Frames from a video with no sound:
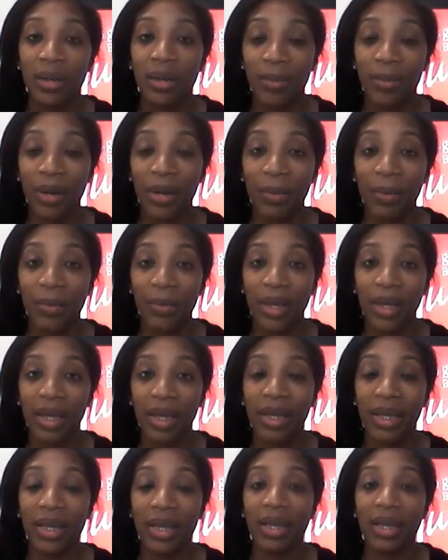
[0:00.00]

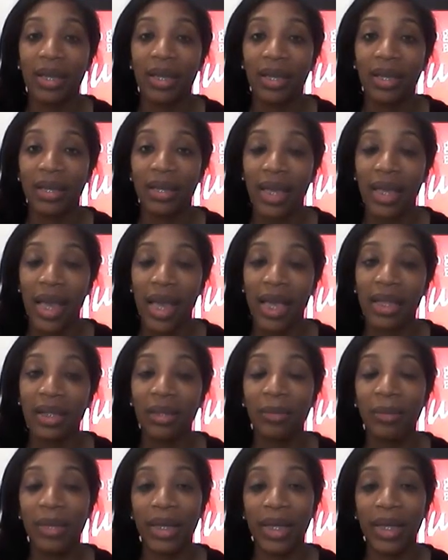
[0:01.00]
prepping Caleb